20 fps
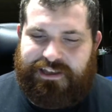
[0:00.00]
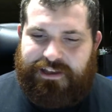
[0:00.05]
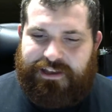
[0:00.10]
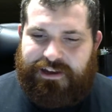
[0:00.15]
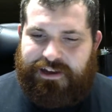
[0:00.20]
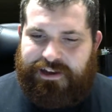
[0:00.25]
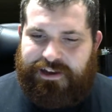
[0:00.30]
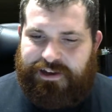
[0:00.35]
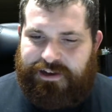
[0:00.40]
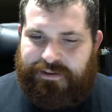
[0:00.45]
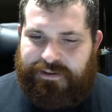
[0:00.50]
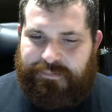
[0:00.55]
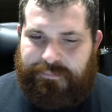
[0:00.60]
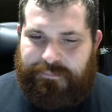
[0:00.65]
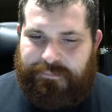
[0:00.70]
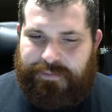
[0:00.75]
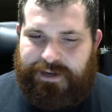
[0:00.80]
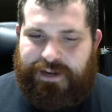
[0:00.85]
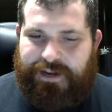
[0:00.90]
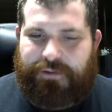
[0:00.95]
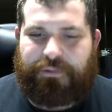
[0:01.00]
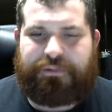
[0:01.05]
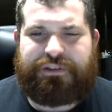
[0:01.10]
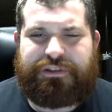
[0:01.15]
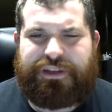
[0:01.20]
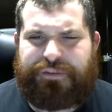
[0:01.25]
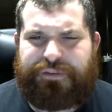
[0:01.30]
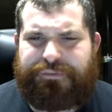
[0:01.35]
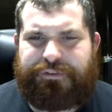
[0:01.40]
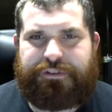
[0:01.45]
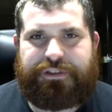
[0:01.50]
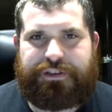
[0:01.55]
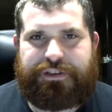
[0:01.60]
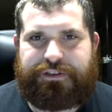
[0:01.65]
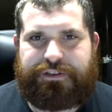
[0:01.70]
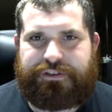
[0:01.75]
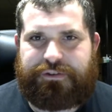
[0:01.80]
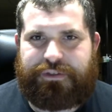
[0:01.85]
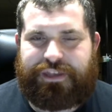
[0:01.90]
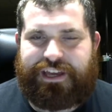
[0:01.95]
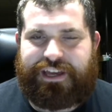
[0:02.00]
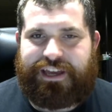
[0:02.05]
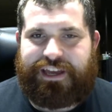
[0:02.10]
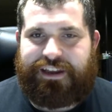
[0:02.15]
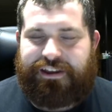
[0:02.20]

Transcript: but I will definitely do that.